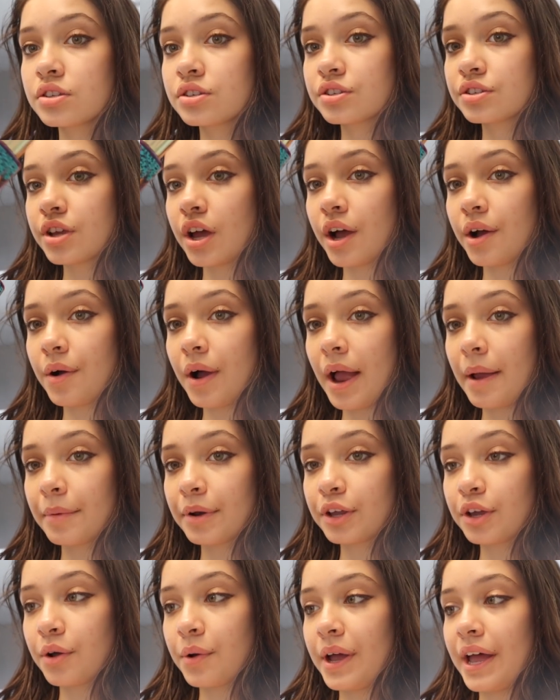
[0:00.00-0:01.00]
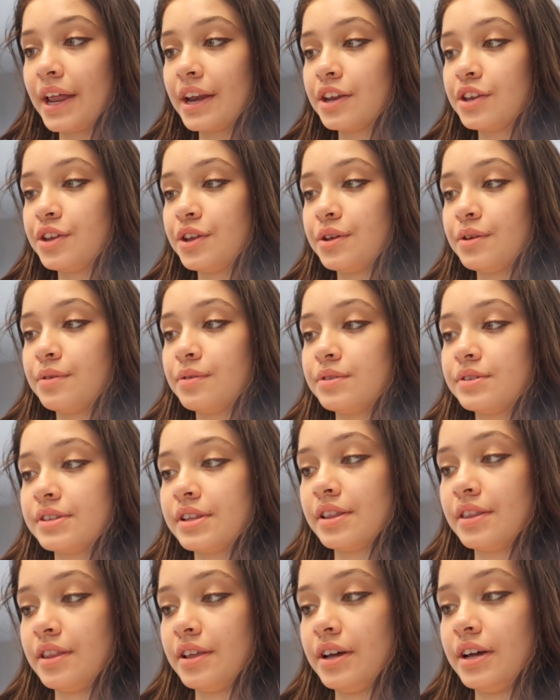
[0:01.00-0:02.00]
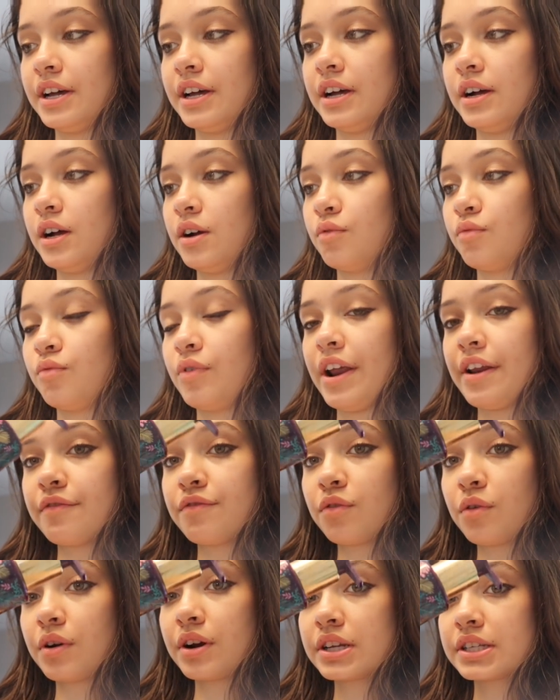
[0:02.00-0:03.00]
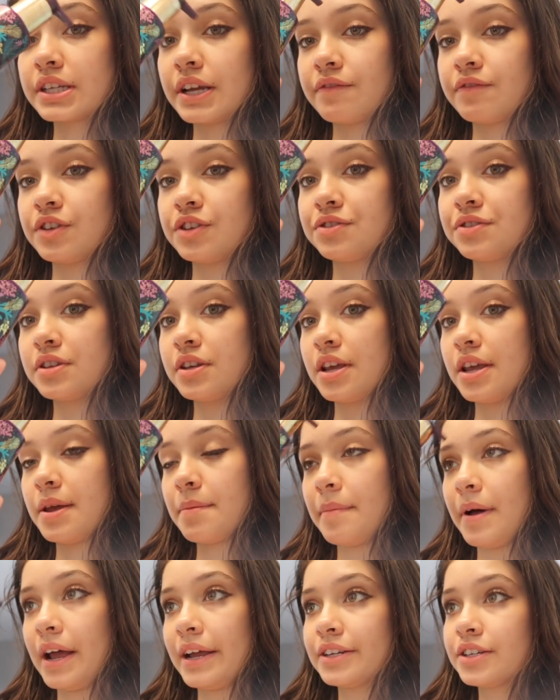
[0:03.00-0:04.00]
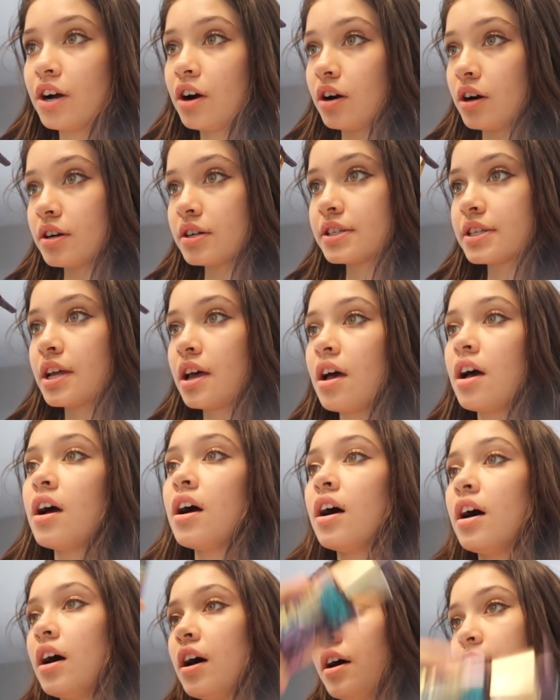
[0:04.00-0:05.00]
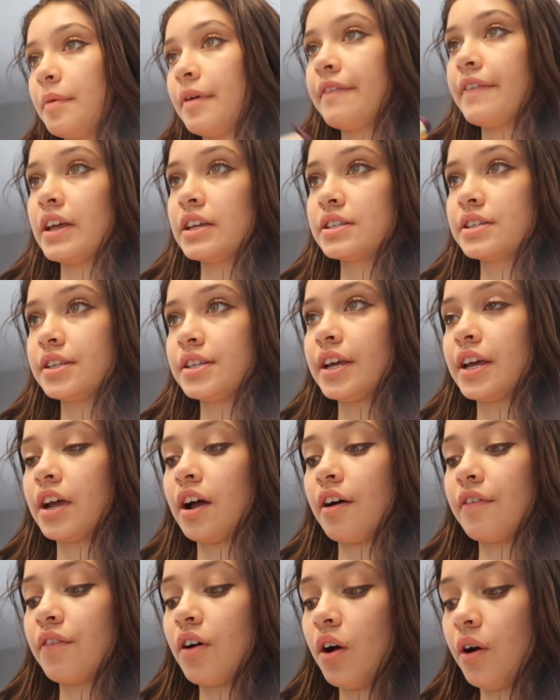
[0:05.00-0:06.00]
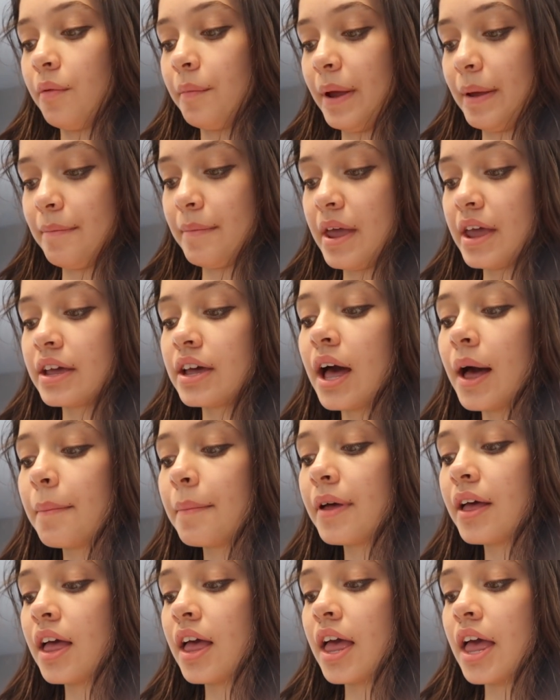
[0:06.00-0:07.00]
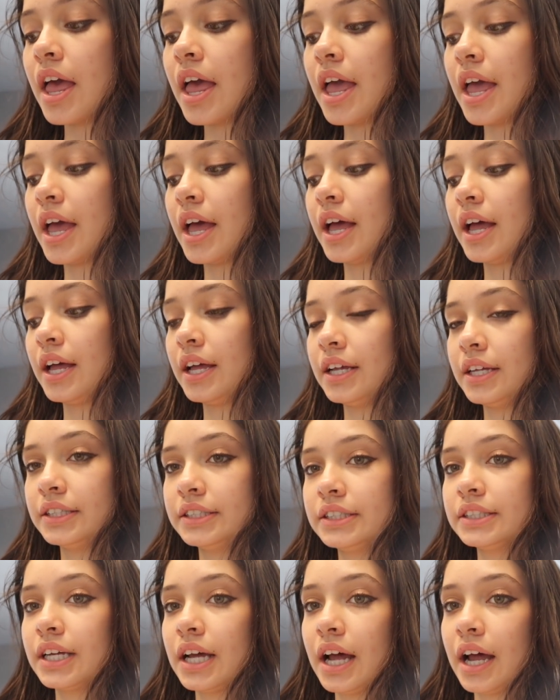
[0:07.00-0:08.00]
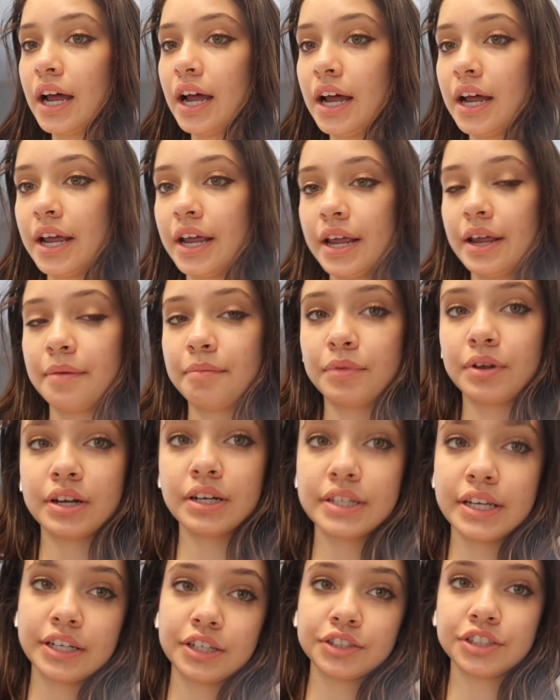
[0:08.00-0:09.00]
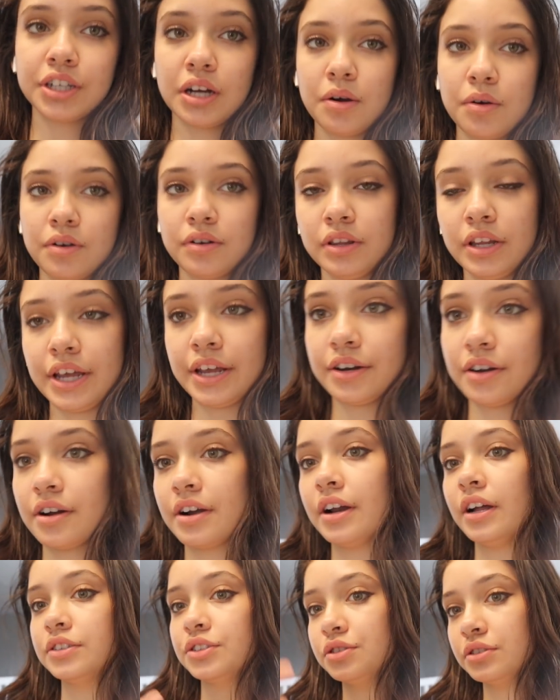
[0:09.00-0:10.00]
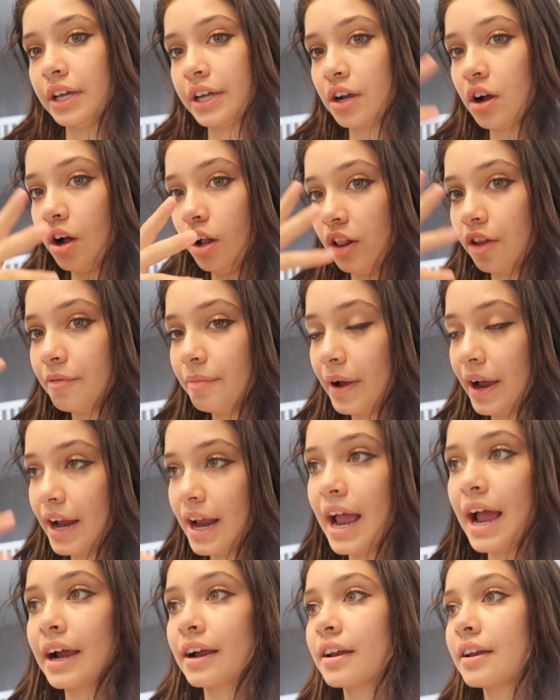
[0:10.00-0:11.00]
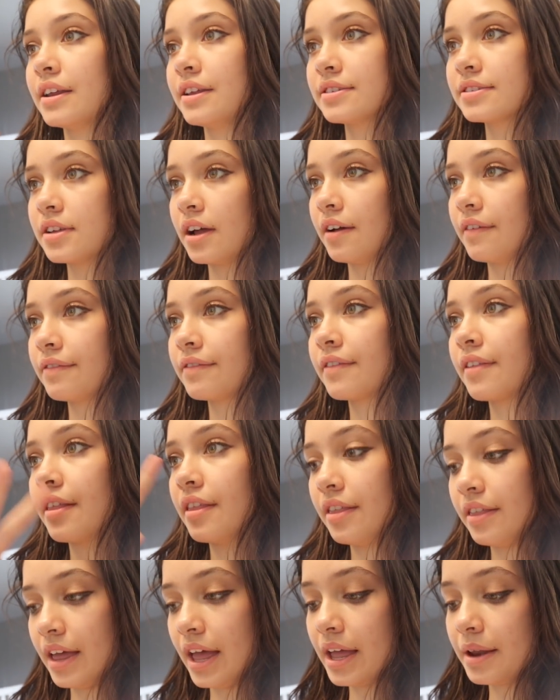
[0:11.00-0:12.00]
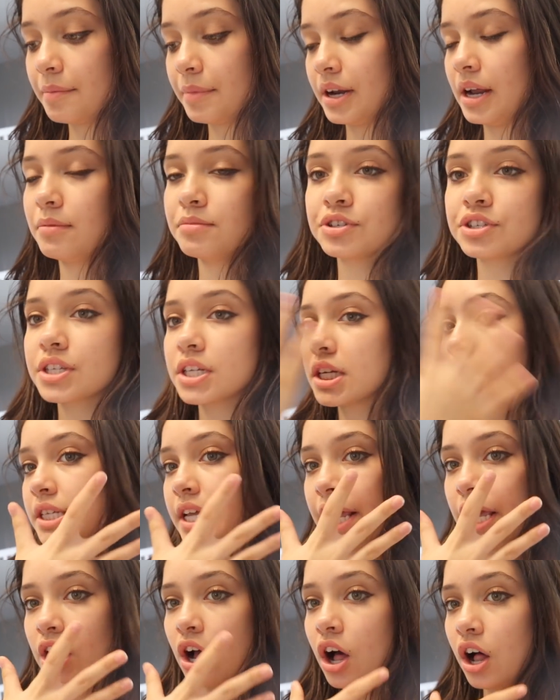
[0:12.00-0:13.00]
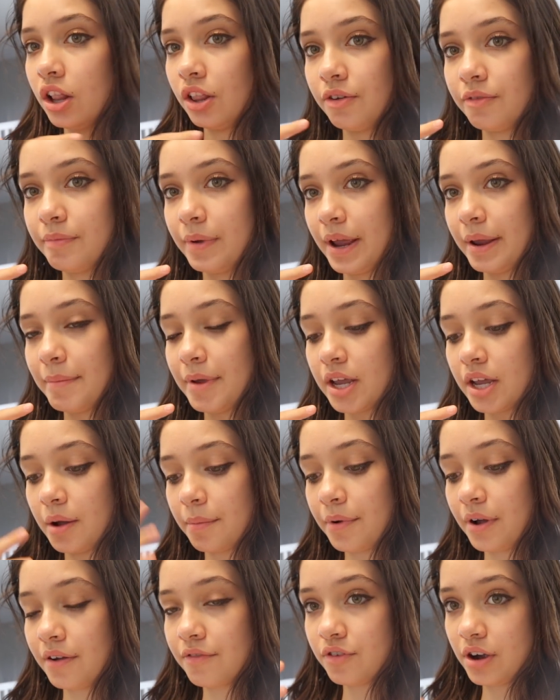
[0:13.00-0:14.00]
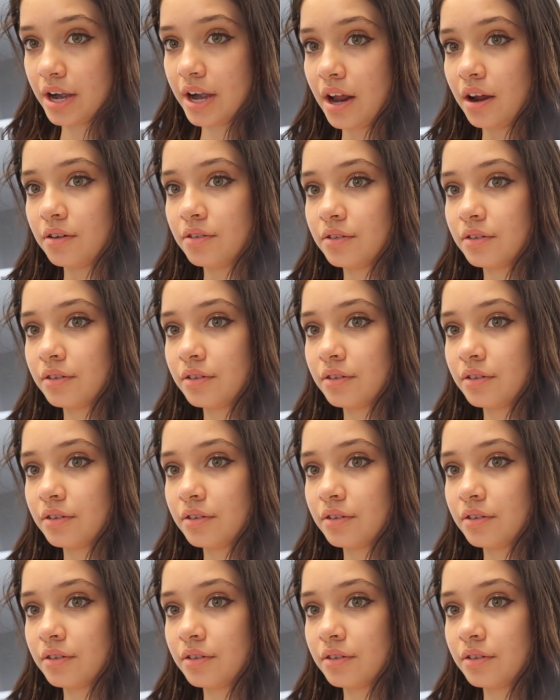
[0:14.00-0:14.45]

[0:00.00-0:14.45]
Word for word: So I'm gonna go ahead and use the Rainforest of the Sea by Tarte on my face to take off all my makeup, and I am gonna take a shower later and I'll do like all of my acne stuff then, but I'm just gonna take all of my makeup off right now.